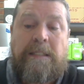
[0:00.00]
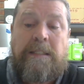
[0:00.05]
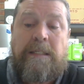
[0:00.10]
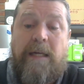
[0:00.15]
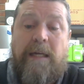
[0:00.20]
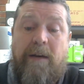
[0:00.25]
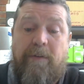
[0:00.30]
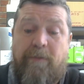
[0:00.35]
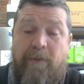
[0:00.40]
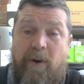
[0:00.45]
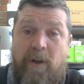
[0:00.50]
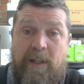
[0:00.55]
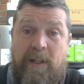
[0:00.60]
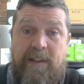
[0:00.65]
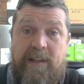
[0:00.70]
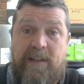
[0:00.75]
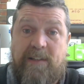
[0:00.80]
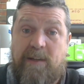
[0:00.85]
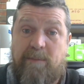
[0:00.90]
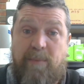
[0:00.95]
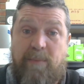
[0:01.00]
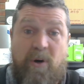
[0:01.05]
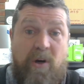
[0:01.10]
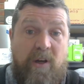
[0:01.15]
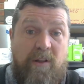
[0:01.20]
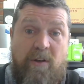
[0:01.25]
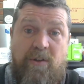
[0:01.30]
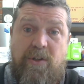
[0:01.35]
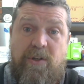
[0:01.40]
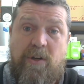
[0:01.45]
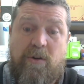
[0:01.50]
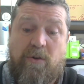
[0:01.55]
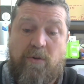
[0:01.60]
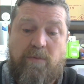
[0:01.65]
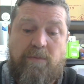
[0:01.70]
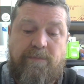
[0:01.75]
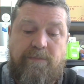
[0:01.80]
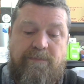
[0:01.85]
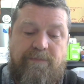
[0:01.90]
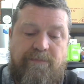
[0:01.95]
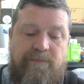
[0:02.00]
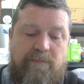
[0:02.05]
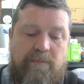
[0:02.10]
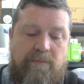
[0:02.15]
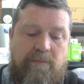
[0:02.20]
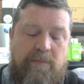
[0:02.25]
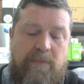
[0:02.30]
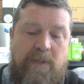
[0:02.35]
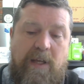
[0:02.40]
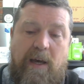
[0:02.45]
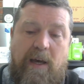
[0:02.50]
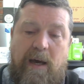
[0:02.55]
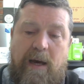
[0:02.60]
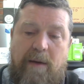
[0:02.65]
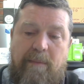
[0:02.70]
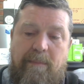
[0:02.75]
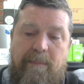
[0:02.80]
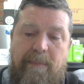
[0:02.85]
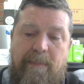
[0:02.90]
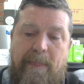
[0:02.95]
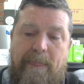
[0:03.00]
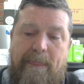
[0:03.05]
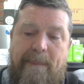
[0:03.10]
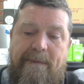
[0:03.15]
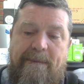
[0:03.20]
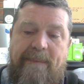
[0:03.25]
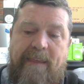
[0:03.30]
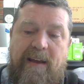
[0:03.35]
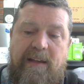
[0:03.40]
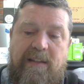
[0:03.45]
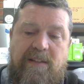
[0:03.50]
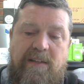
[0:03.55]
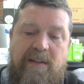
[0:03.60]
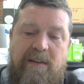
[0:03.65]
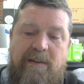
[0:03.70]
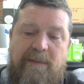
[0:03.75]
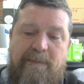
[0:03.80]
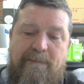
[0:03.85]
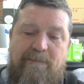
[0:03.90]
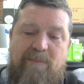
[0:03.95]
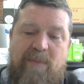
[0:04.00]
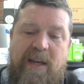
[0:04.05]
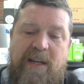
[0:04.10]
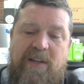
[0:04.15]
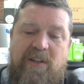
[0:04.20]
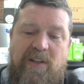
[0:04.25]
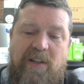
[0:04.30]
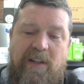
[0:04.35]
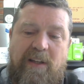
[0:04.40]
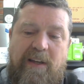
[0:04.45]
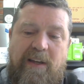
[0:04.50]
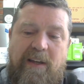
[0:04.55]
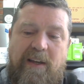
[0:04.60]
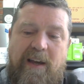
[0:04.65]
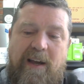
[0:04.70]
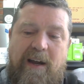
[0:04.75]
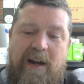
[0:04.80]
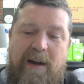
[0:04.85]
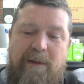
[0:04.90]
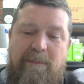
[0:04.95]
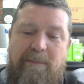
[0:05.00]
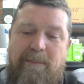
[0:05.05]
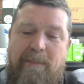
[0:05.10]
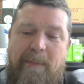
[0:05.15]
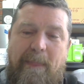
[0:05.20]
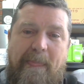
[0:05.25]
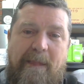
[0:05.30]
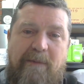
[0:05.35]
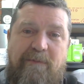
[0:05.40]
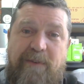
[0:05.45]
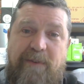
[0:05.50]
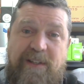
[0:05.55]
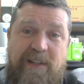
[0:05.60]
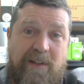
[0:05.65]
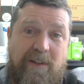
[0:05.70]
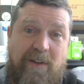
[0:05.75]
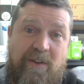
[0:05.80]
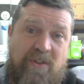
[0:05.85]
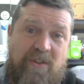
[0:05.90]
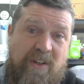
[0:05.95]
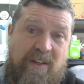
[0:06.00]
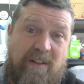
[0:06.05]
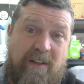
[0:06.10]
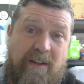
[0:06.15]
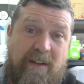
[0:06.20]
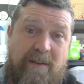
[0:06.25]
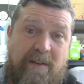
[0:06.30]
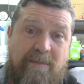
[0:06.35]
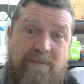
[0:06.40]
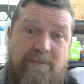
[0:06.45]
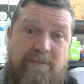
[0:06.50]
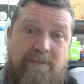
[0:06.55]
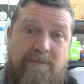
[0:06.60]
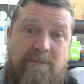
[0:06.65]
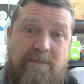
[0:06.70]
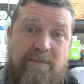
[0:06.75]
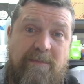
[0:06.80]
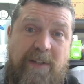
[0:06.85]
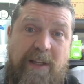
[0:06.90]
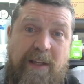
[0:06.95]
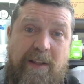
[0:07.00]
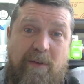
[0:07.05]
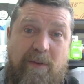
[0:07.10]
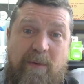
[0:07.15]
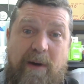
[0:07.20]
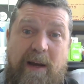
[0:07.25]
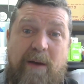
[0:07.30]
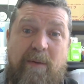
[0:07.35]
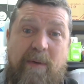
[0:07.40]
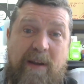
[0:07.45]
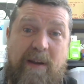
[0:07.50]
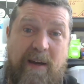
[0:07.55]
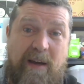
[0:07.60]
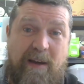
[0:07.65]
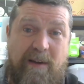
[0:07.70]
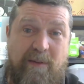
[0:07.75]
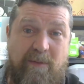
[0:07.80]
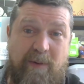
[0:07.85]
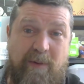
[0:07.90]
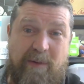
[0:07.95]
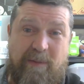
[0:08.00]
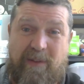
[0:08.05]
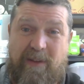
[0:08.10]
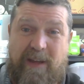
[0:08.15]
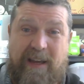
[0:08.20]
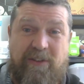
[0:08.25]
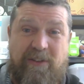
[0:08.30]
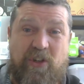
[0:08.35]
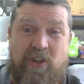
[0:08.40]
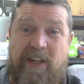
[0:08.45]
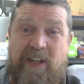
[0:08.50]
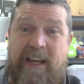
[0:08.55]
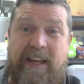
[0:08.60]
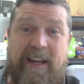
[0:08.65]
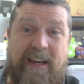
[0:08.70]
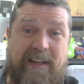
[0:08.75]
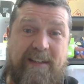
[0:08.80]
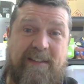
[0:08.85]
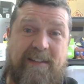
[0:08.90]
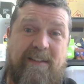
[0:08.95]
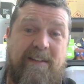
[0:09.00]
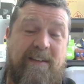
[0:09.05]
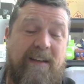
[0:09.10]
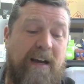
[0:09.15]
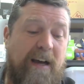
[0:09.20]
And finally, there's a biological, that actually, physiologically, the way our genetics,